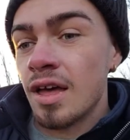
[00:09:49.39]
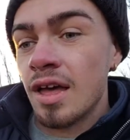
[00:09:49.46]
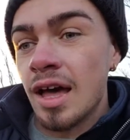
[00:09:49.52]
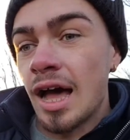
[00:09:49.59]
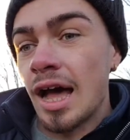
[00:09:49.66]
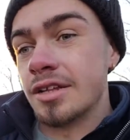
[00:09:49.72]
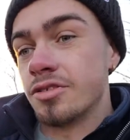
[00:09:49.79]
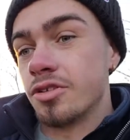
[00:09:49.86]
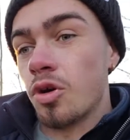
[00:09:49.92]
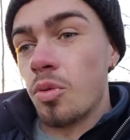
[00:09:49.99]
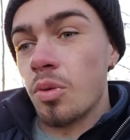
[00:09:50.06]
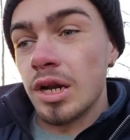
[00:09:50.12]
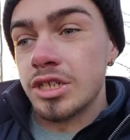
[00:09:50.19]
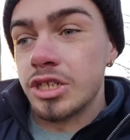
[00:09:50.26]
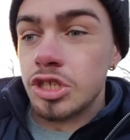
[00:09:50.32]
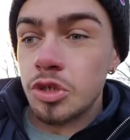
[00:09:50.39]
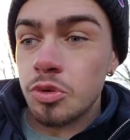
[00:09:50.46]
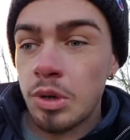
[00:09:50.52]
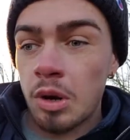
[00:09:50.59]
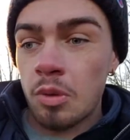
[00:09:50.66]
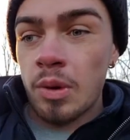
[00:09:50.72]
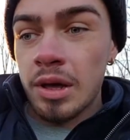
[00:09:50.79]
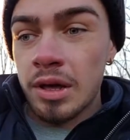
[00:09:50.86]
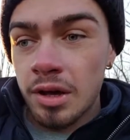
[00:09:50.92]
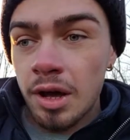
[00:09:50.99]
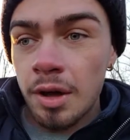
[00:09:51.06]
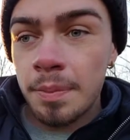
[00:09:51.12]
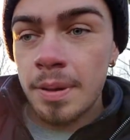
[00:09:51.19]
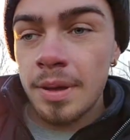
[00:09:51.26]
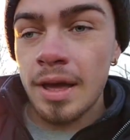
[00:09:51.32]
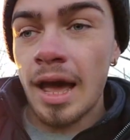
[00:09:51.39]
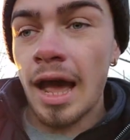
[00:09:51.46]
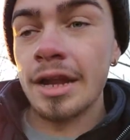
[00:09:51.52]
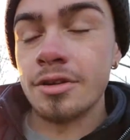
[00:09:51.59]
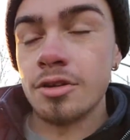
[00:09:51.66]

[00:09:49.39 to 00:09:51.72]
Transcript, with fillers: I don't know what I should do when I wake up, I don't